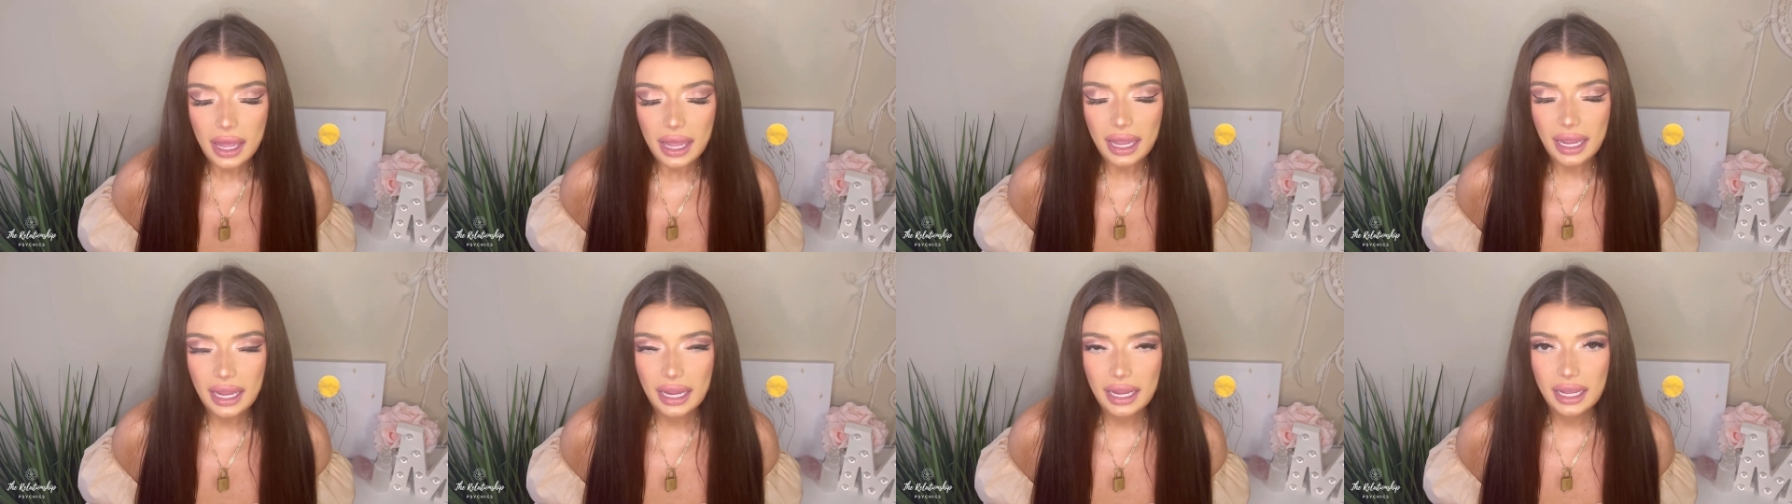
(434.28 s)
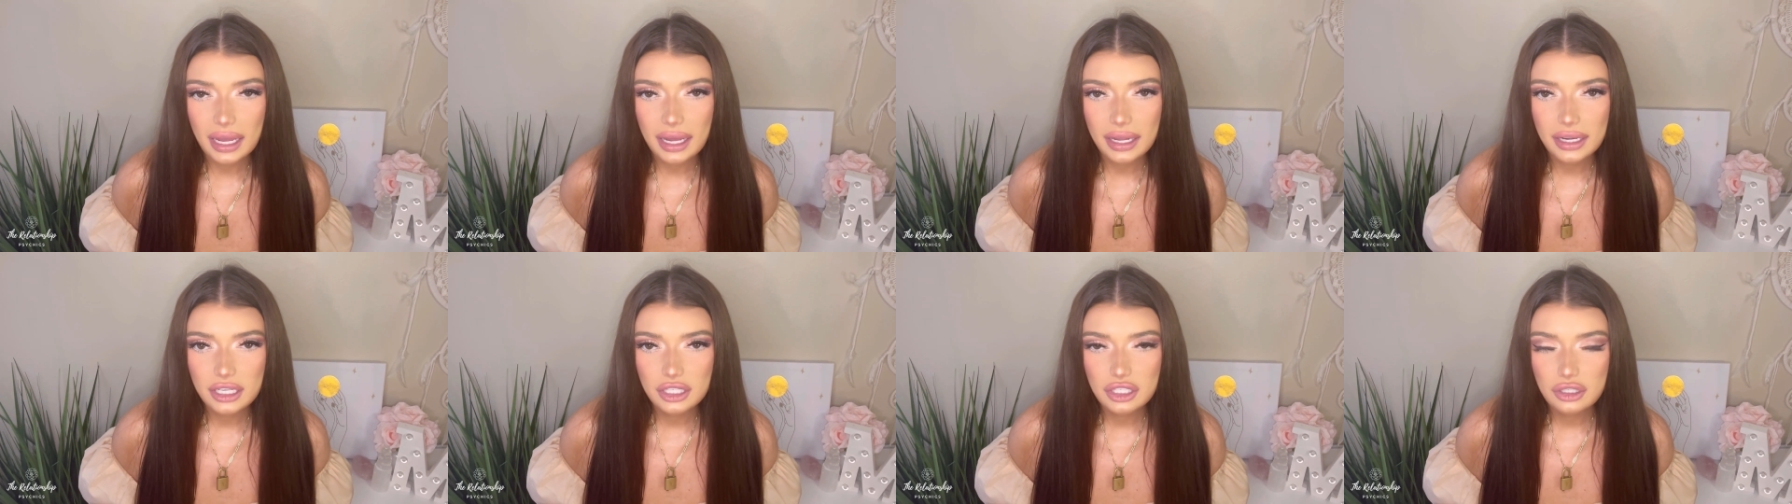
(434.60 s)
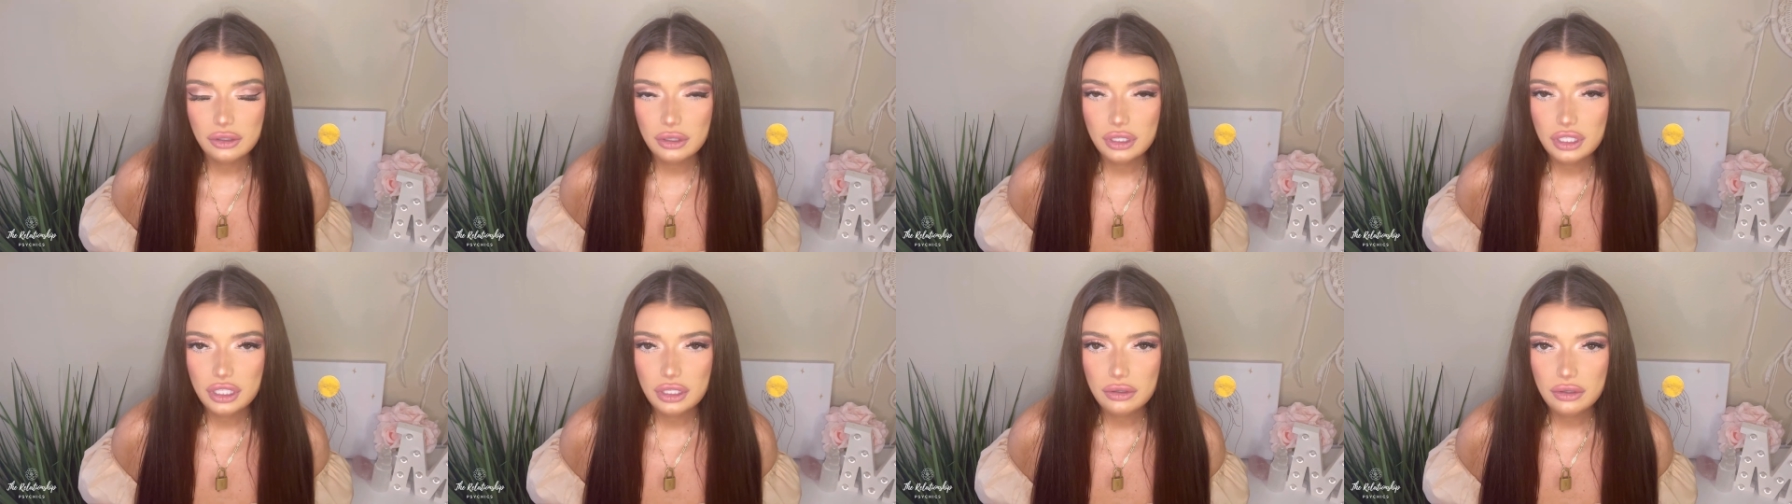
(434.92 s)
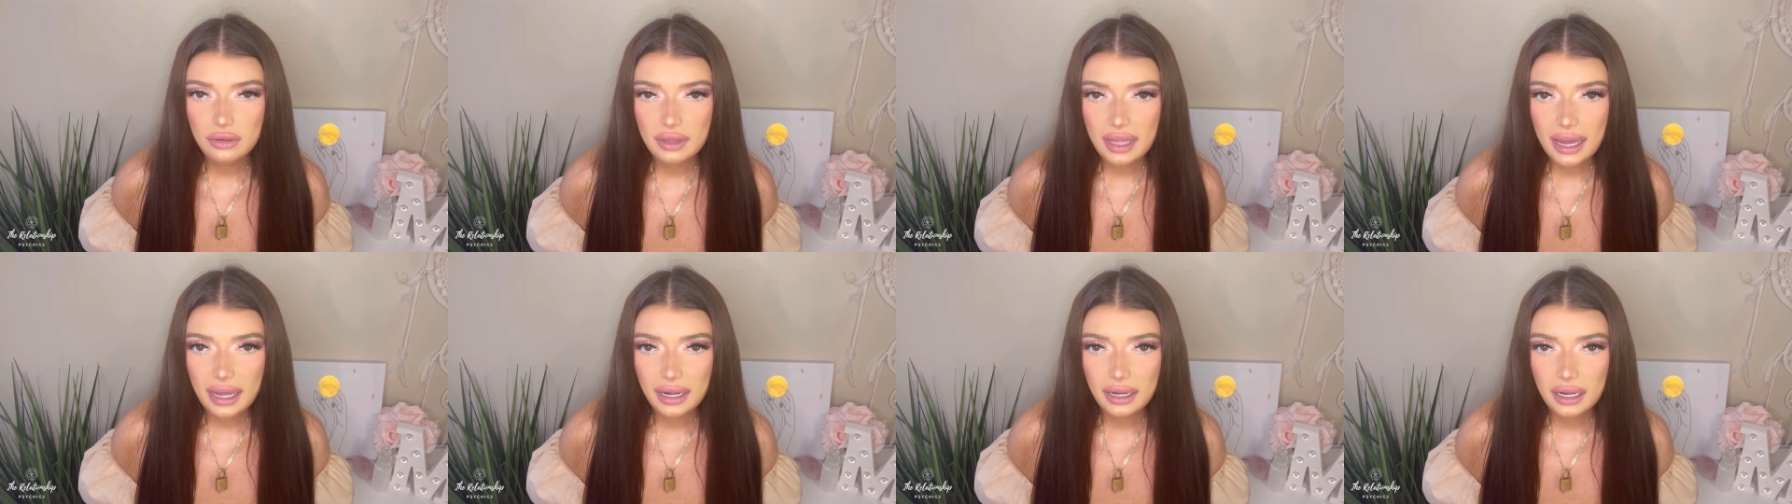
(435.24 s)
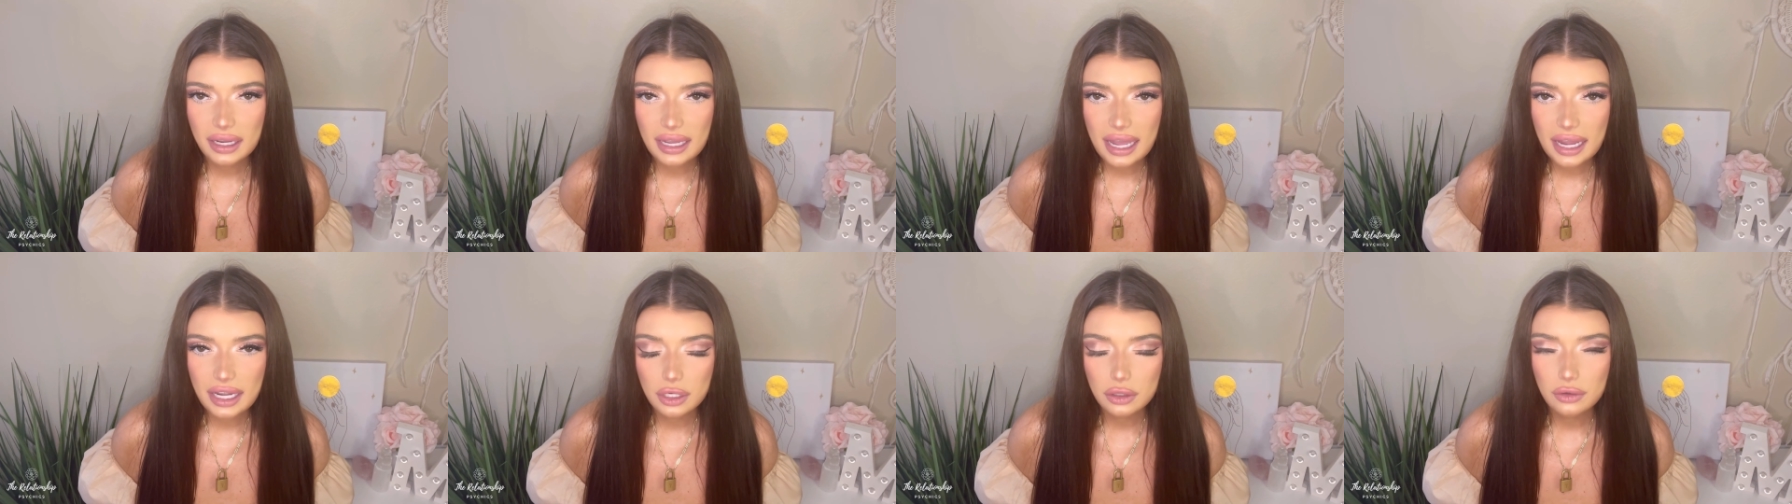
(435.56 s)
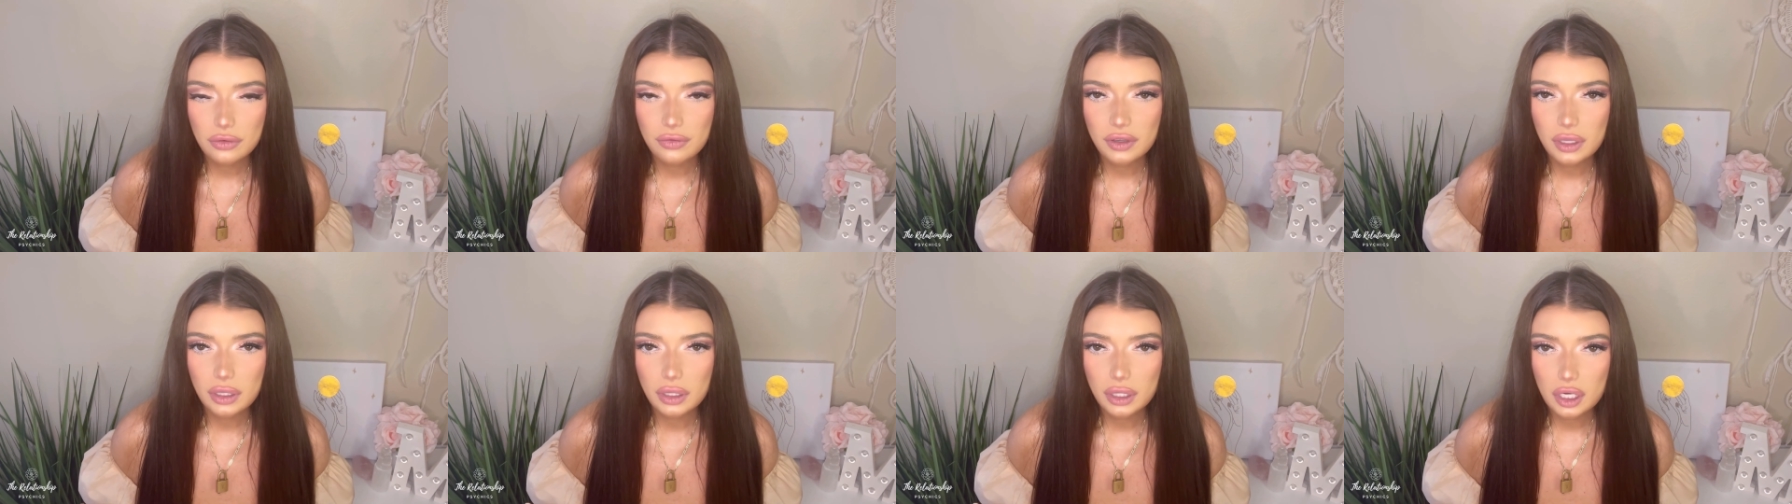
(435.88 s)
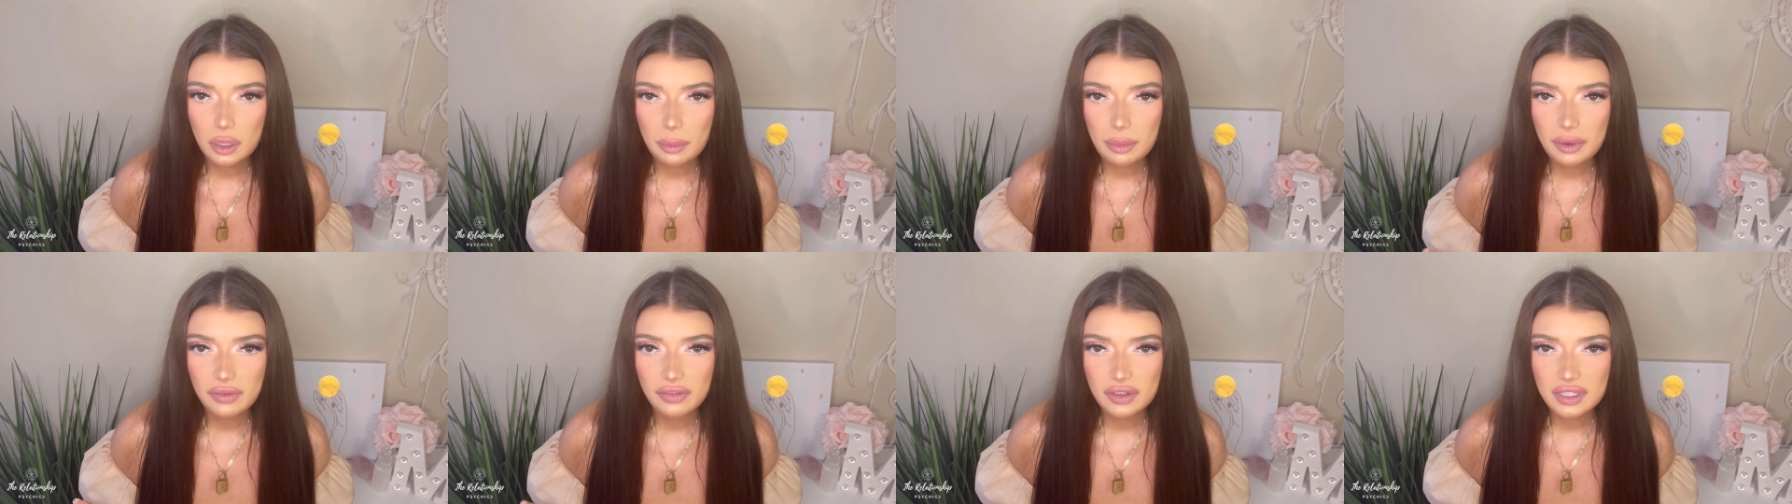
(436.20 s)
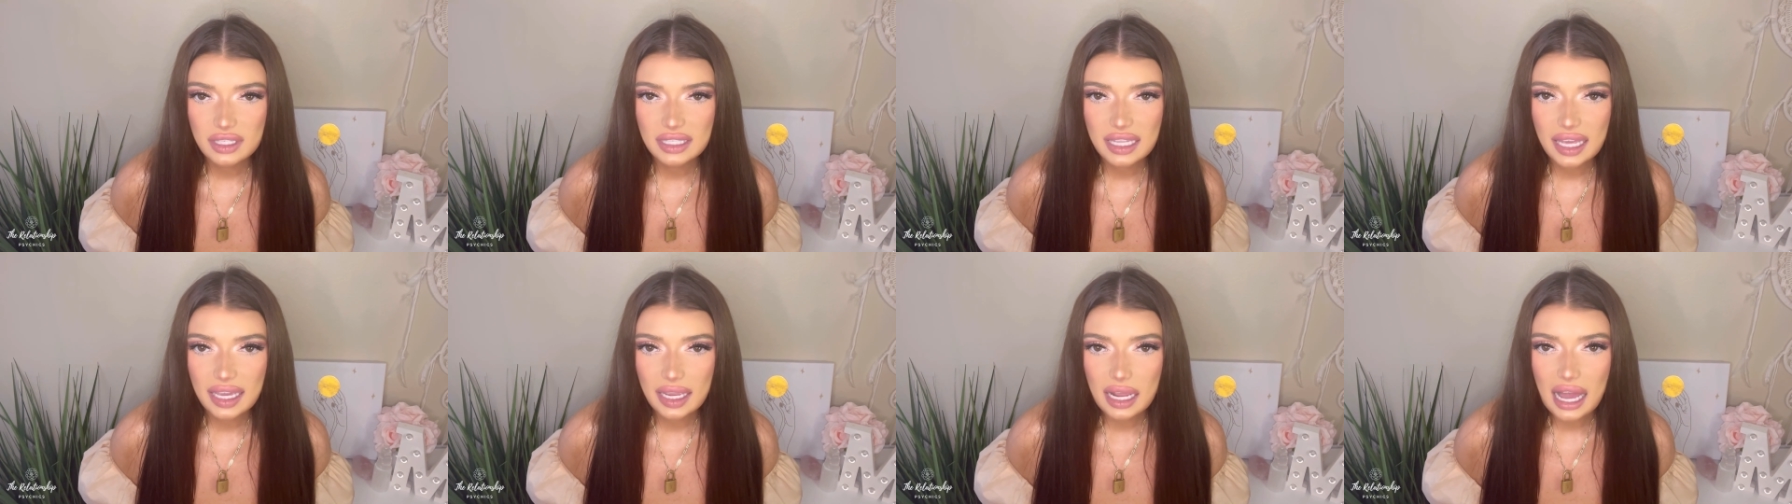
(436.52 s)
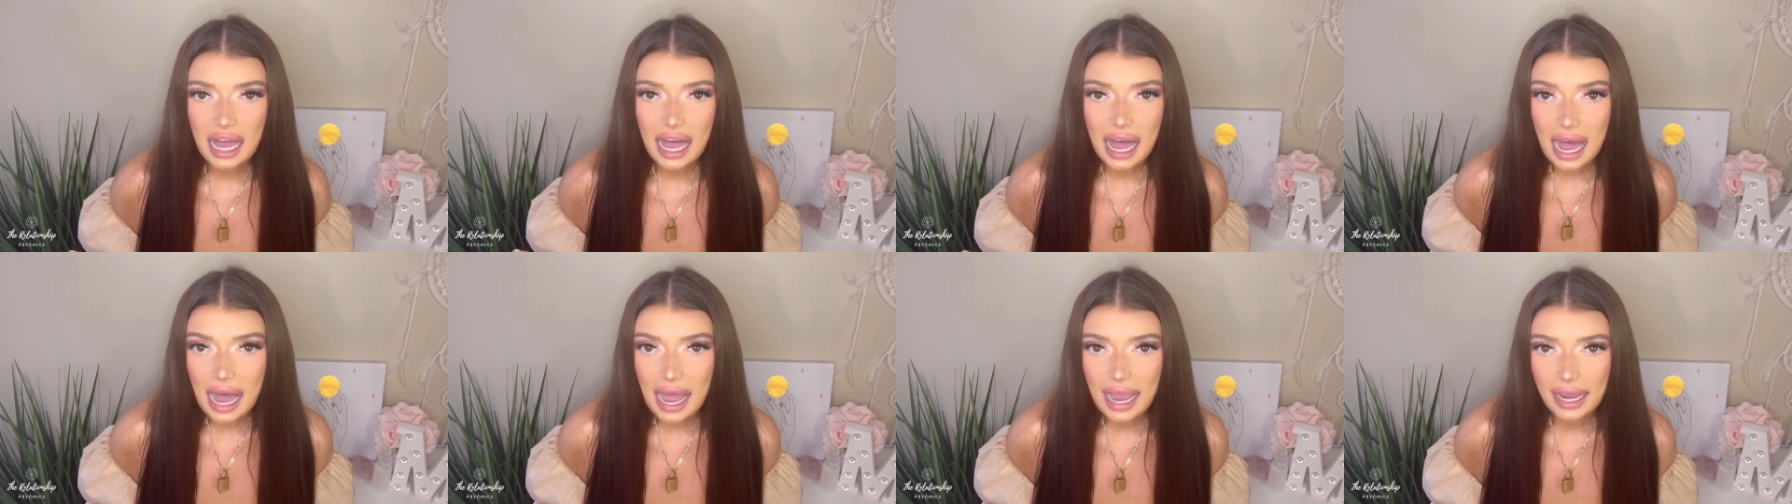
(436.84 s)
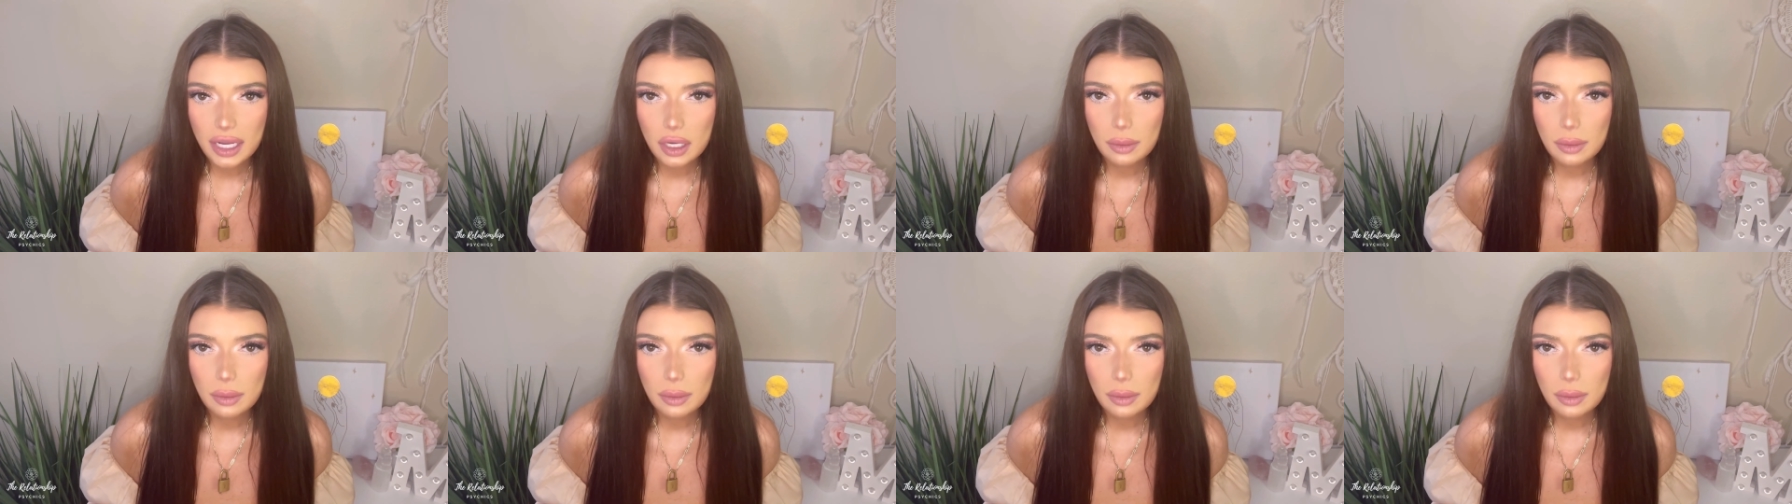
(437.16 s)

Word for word: And as soon as you do that, again, you'll feel a little bit of a slight high,